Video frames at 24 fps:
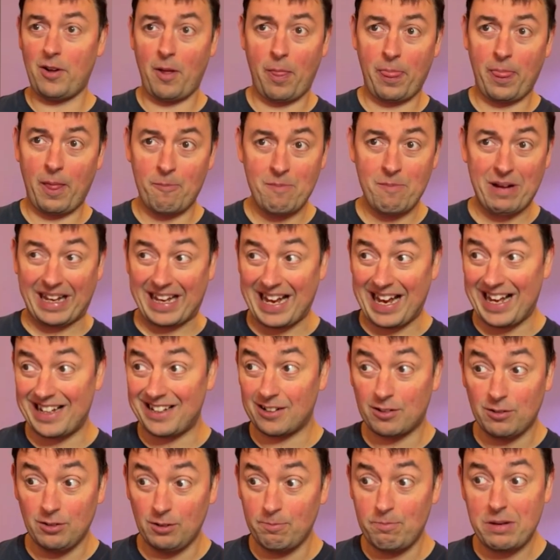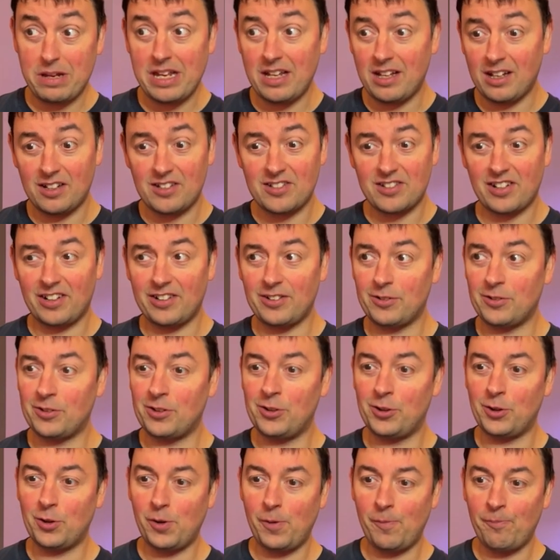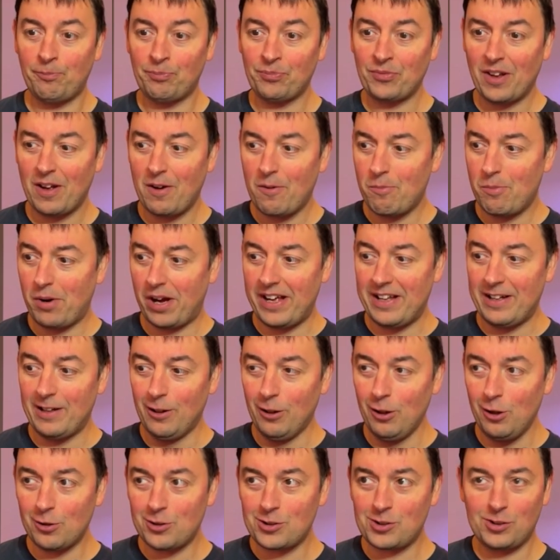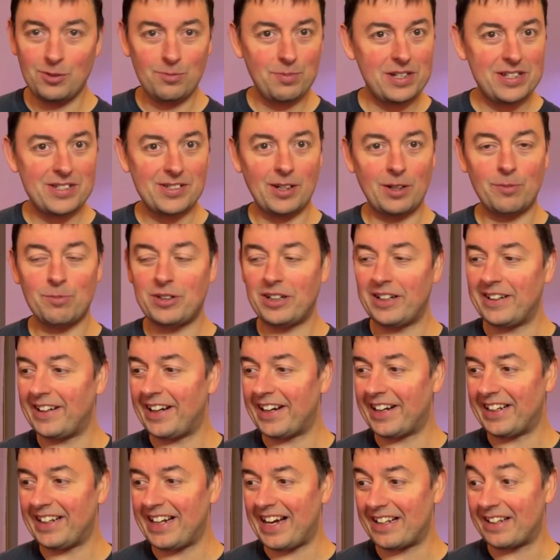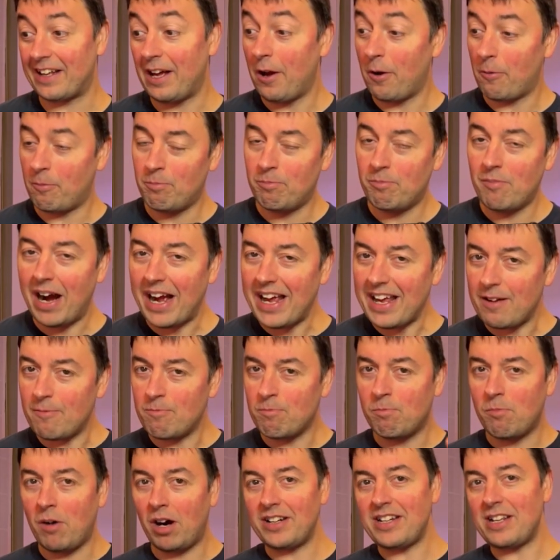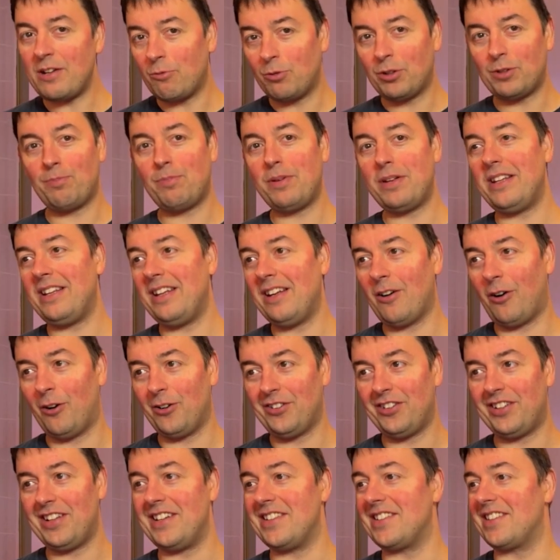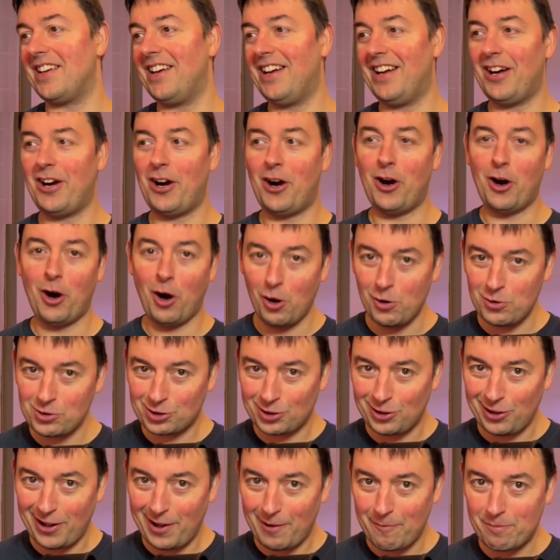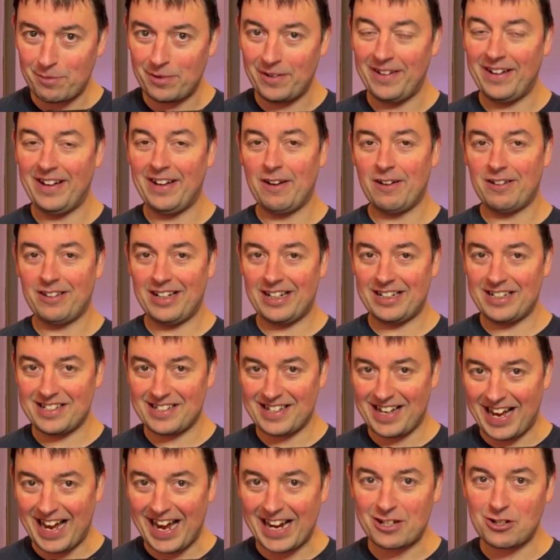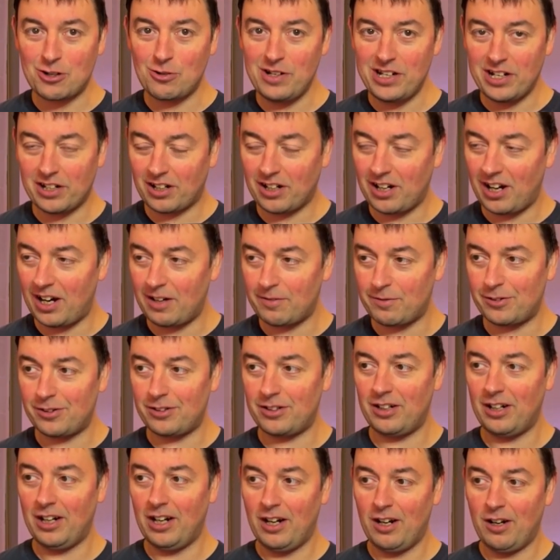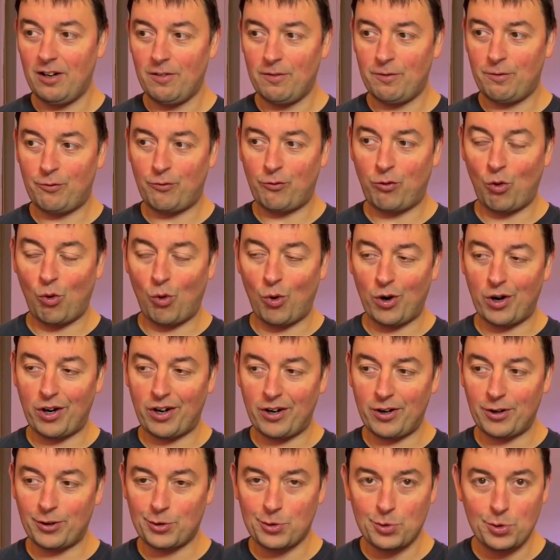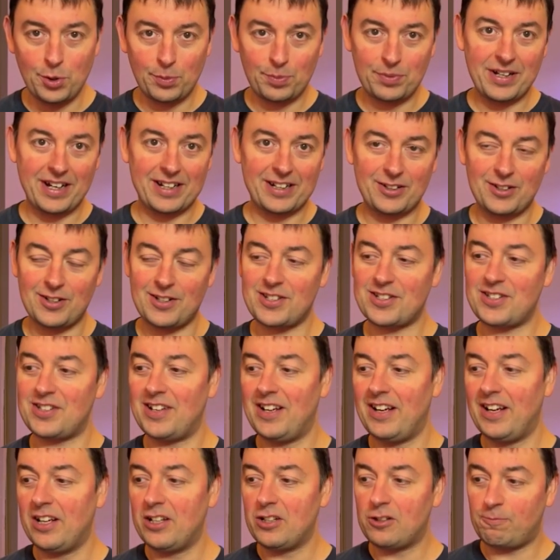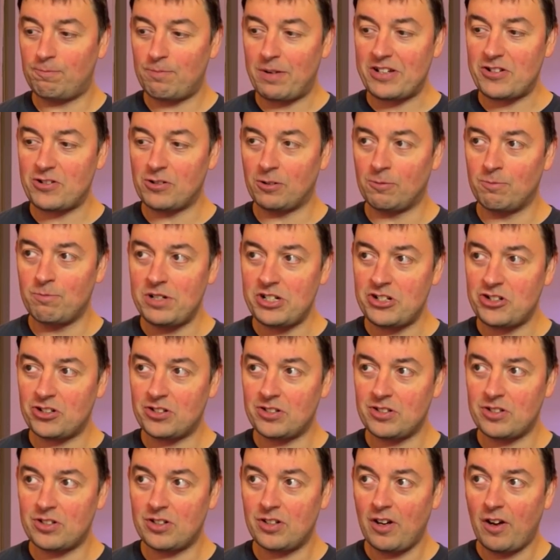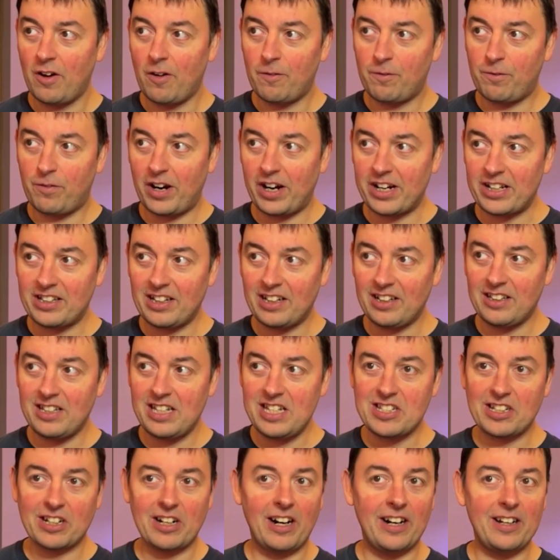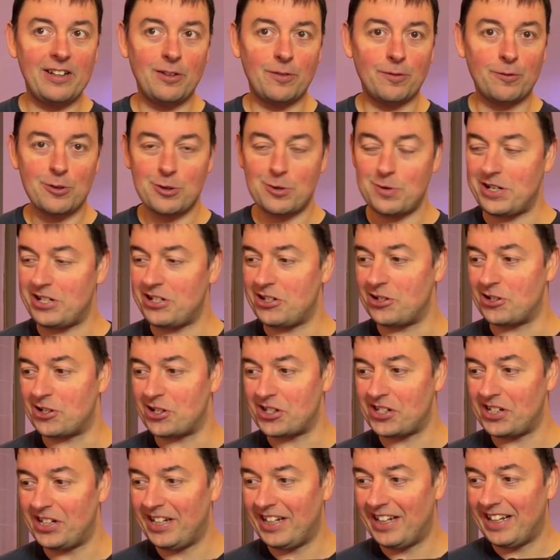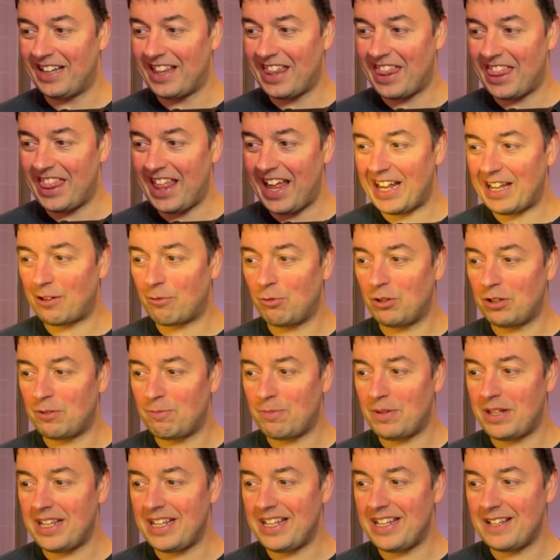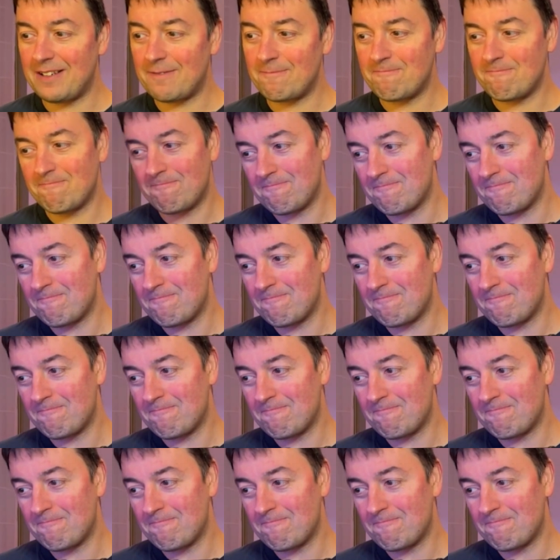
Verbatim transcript: mechanical beings, I don't know, but it looks to be something like that. My money would be on this, a host club that is actually a cover for a group that does special missions fighting these kind of creatures. That would be